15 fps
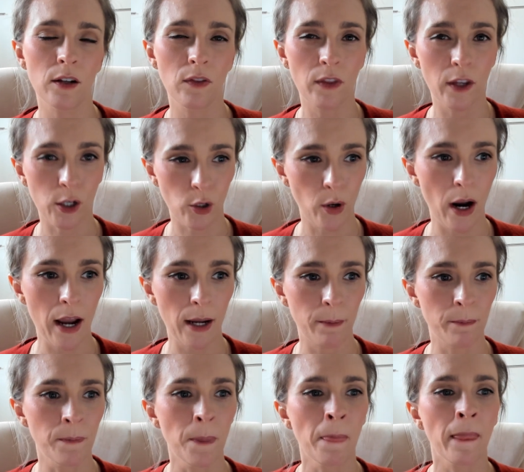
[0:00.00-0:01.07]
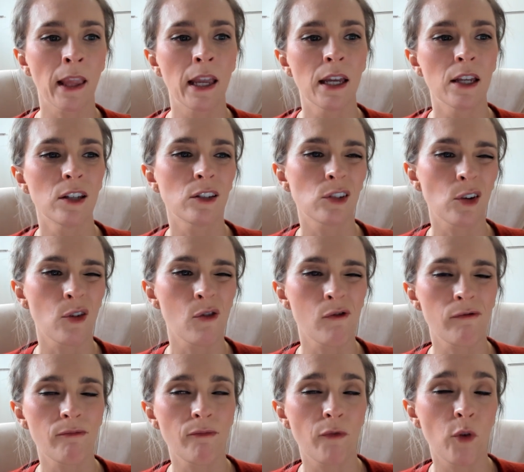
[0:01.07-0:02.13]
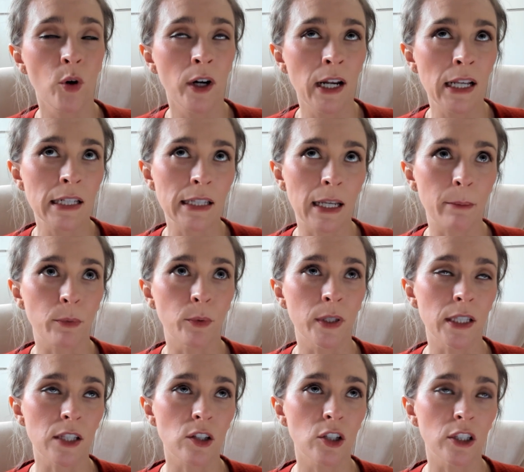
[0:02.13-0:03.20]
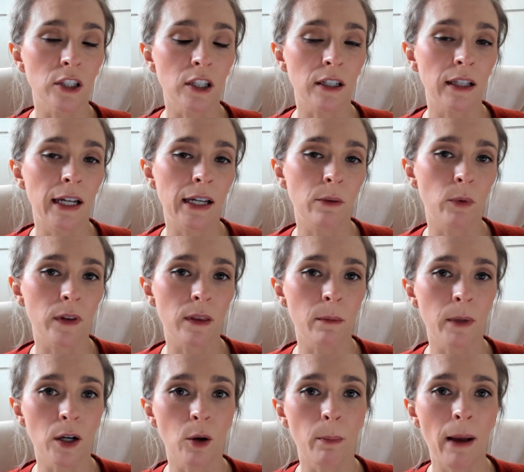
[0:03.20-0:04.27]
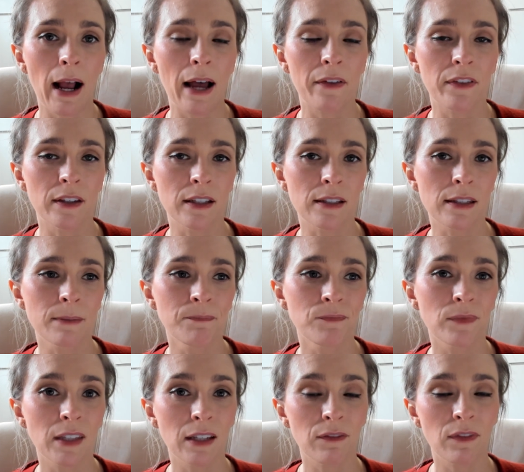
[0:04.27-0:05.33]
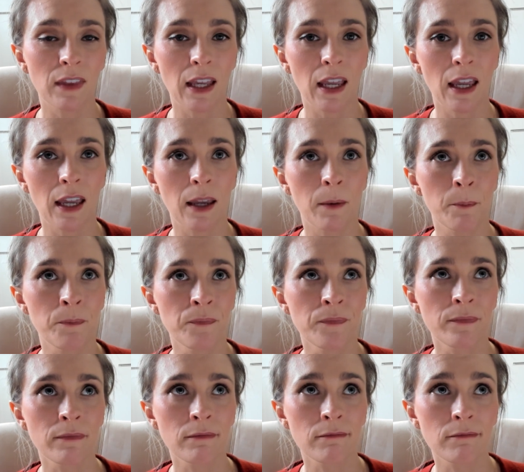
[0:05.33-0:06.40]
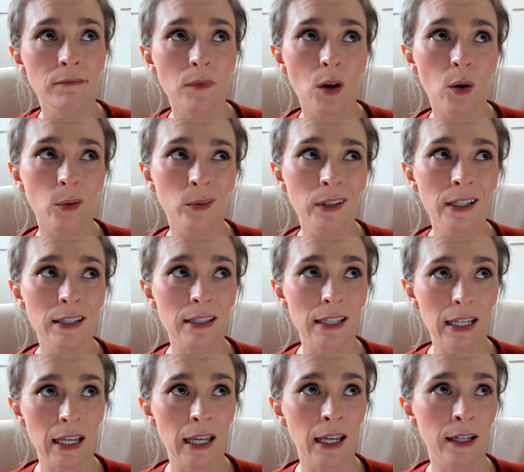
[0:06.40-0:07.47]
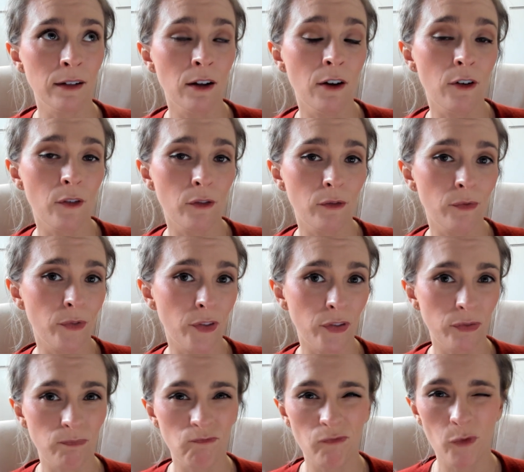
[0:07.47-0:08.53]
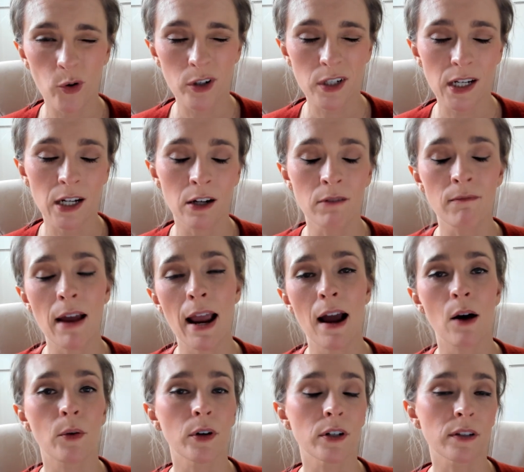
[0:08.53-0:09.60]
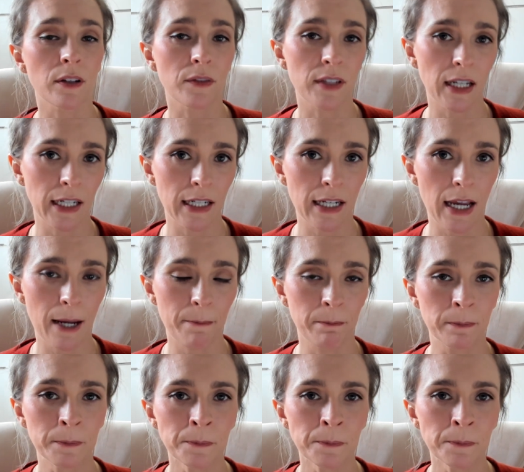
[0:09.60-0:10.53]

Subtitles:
the crime. So, for an example, what this could look like with the middle path is if they only did 14 hours of study time,